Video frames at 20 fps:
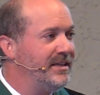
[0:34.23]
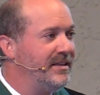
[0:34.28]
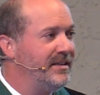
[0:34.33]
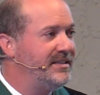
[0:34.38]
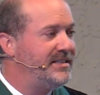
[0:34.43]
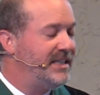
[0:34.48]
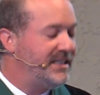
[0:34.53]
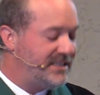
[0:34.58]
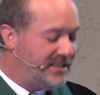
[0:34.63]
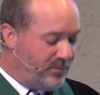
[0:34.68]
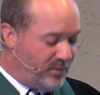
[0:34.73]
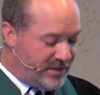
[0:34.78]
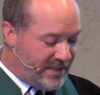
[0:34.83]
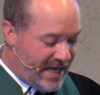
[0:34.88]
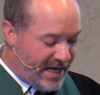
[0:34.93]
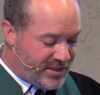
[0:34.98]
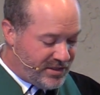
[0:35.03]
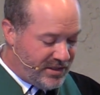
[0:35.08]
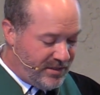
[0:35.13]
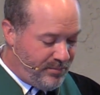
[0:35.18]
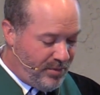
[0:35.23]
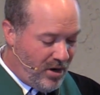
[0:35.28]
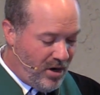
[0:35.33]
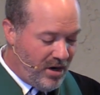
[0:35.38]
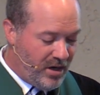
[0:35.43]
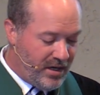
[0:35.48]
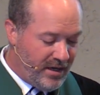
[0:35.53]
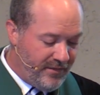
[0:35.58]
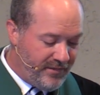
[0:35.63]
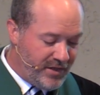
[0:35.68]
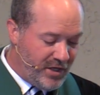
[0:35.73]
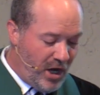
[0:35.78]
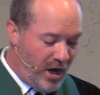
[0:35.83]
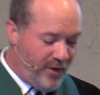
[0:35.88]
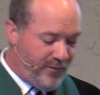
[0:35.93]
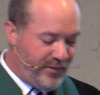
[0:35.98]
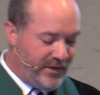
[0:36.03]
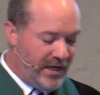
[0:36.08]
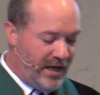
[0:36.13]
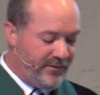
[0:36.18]
The system was actually part of the
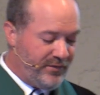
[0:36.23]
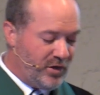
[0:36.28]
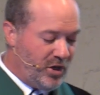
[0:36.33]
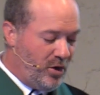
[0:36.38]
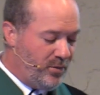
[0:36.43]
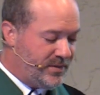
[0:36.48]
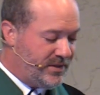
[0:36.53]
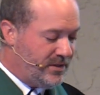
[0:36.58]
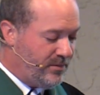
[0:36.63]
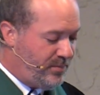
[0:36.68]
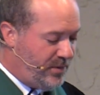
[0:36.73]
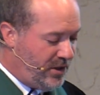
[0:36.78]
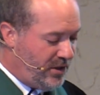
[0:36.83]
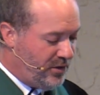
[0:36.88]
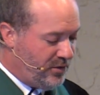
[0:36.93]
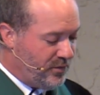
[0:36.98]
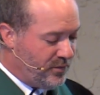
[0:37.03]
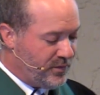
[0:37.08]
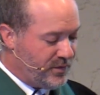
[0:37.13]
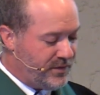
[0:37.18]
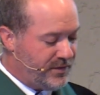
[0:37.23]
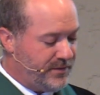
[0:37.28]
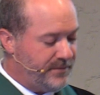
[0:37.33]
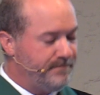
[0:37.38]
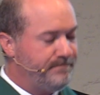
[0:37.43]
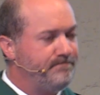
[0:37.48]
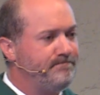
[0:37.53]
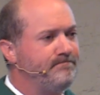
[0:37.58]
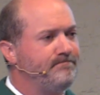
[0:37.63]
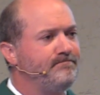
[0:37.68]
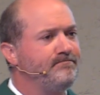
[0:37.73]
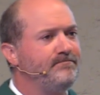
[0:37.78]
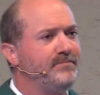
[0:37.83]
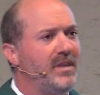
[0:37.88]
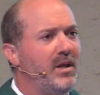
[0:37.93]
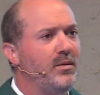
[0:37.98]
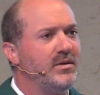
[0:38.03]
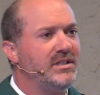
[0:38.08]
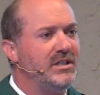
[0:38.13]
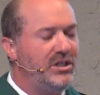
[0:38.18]
offering envelopes in the pews.
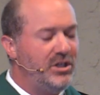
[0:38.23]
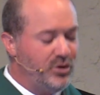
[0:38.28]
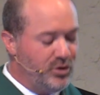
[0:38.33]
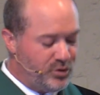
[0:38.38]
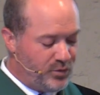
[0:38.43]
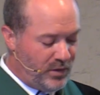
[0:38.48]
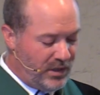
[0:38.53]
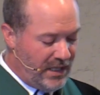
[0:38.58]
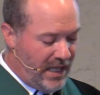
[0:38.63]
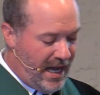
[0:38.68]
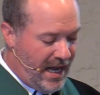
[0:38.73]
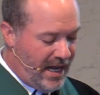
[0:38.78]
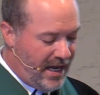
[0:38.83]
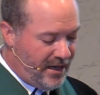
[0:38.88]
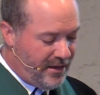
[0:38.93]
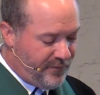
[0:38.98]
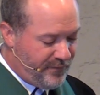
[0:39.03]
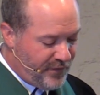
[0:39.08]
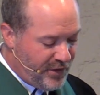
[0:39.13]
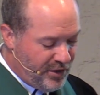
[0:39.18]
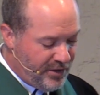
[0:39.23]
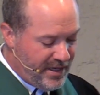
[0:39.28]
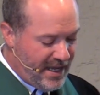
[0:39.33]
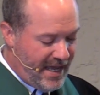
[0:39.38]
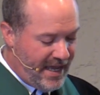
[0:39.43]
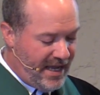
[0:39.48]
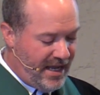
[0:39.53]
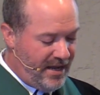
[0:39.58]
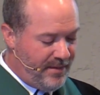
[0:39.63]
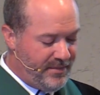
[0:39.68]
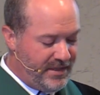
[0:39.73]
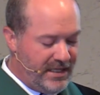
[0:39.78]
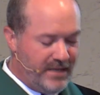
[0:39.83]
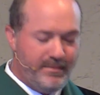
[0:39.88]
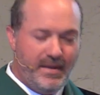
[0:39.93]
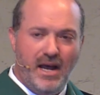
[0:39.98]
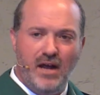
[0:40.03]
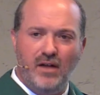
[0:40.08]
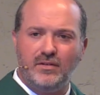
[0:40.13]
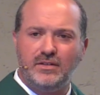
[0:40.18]
There was the usual line for your name and the
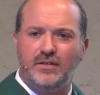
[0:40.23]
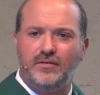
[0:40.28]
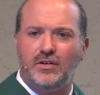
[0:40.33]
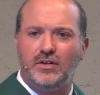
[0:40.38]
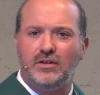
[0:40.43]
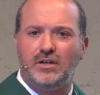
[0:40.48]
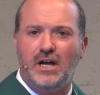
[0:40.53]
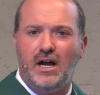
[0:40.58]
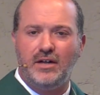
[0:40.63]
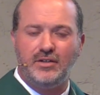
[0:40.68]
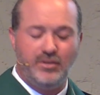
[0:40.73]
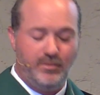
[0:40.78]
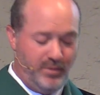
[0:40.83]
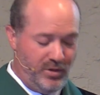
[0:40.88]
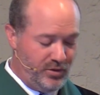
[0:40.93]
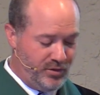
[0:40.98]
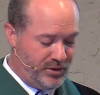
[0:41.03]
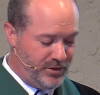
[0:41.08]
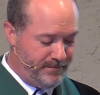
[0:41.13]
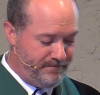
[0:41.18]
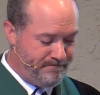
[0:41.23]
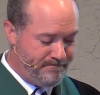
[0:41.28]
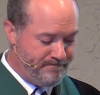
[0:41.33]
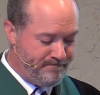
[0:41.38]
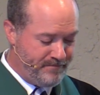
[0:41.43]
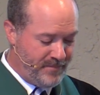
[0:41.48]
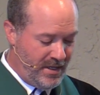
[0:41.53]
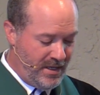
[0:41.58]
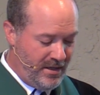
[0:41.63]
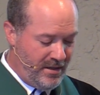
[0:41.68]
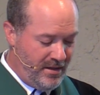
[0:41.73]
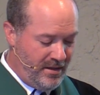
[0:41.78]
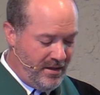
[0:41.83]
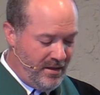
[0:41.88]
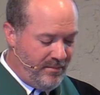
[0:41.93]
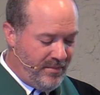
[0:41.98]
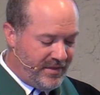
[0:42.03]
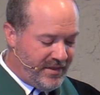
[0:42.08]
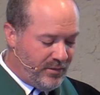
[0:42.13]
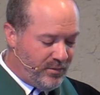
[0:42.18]
amount of your contribution,
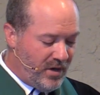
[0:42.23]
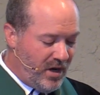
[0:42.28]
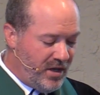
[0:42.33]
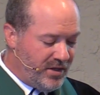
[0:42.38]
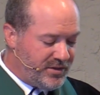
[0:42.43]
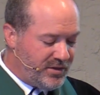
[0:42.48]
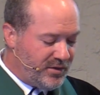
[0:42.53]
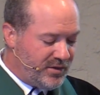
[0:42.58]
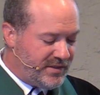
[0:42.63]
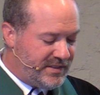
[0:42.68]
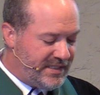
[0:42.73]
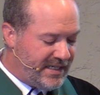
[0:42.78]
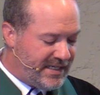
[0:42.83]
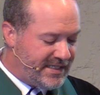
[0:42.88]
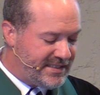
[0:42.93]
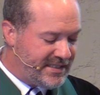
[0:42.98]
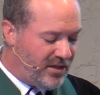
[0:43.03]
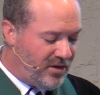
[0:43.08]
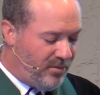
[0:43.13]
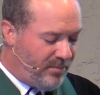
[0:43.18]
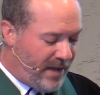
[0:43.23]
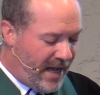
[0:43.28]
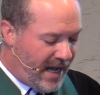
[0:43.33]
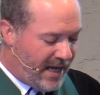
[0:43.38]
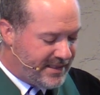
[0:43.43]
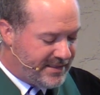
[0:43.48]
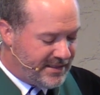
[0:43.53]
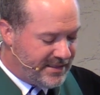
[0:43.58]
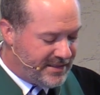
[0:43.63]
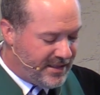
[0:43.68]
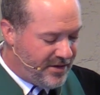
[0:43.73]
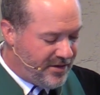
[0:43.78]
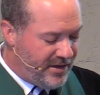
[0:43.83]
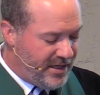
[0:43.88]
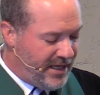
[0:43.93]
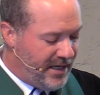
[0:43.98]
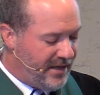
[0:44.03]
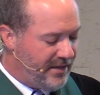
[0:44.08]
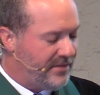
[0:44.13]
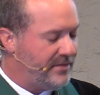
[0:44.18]
but there were also 6 little boxes
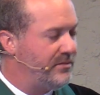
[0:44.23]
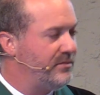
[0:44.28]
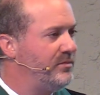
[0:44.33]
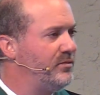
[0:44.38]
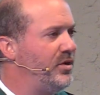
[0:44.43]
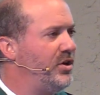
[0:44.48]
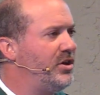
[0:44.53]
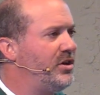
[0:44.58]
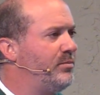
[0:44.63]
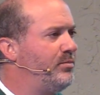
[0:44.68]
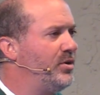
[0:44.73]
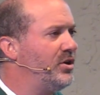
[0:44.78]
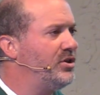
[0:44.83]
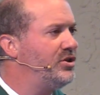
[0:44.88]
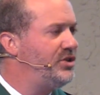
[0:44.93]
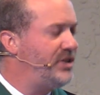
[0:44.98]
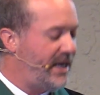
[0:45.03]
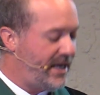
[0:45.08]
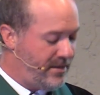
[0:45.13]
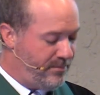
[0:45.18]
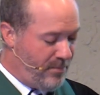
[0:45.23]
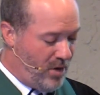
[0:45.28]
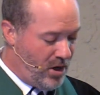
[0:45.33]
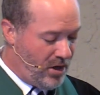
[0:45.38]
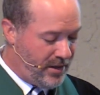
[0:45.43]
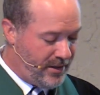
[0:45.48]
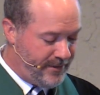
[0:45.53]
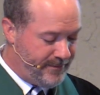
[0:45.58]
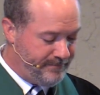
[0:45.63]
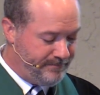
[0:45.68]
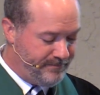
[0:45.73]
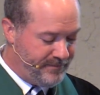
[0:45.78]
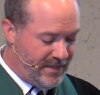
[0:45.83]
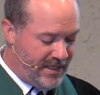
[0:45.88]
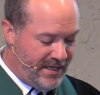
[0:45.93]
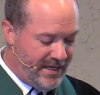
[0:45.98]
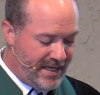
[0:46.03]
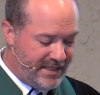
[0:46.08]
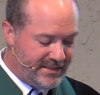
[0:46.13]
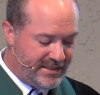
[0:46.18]
underneath where you could put a check mark.
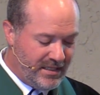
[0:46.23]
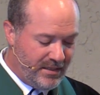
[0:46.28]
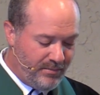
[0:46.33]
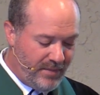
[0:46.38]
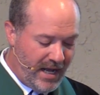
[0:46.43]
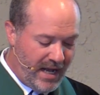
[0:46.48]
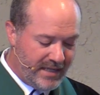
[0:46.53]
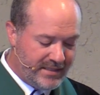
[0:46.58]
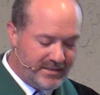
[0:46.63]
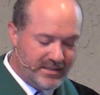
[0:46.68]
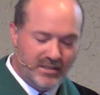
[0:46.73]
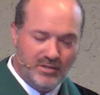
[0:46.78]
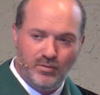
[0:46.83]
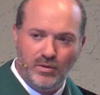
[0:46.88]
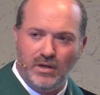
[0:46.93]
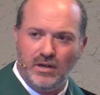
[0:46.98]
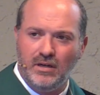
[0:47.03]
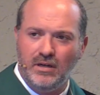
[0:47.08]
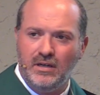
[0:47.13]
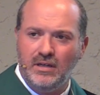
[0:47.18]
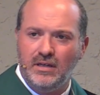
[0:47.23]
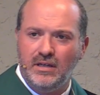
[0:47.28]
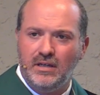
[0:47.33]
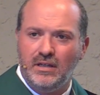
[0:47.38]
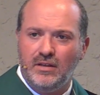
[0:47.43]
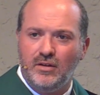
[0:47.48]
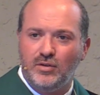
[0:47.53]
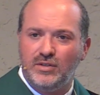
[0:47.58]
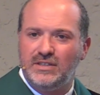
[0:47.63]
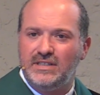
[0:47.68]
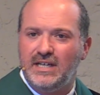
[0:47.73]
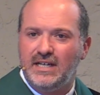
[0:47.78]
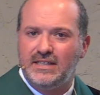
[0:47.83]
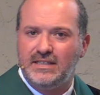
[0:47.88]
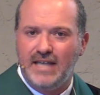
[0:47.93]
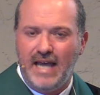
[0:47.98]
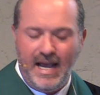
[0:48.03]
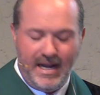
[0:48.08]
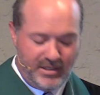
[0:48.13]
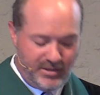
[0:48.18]
Next to the boxes were those
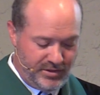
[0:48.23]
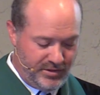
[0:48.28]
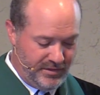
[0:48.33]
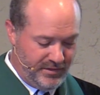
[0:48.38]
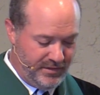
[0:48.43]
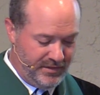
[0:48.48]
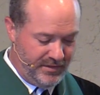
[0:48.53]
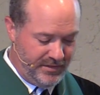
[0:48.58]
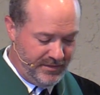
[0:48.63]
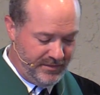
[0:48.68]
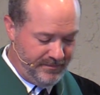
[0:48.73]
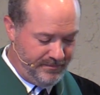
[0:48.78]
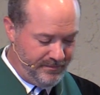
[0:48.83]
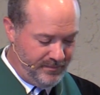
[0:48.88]
6 actions.